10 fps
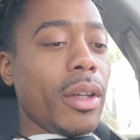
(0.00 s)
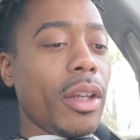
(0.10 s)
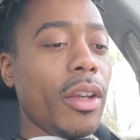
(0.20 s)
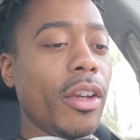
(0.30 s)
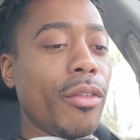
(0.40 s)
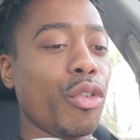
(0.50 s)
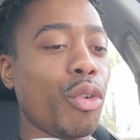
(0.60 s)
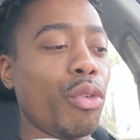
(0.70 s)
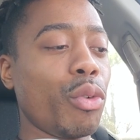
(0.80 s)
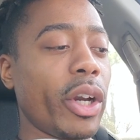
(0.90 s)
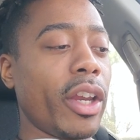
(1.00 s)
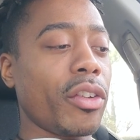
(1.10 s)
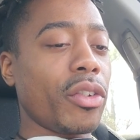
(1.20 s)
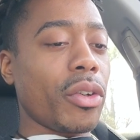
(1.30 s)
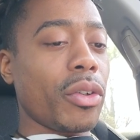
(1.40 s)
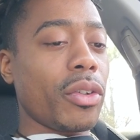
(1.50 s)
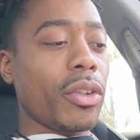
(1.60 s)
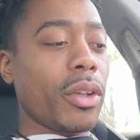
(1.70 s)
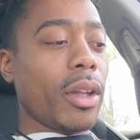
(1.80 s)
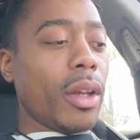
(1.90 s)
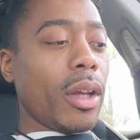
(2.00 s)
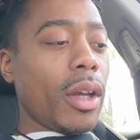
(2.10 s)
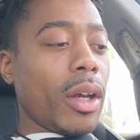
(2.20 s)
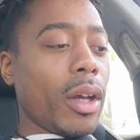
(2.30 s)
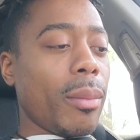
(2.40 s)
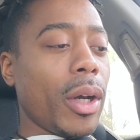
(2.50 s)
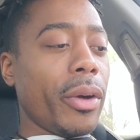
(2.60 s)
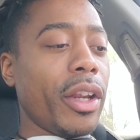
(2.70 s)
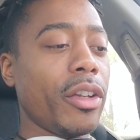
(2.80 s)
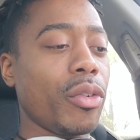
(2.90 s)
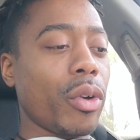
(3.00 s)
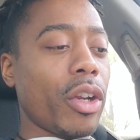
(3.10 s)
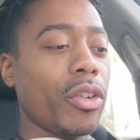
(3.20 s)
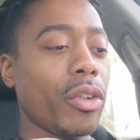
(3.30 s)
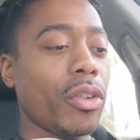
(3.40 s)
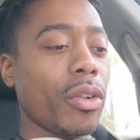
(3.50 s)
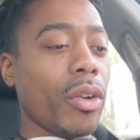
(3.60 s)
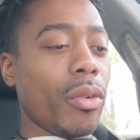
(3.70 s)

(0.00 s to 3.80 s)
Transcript: He gives truthful answers about hidden treasures,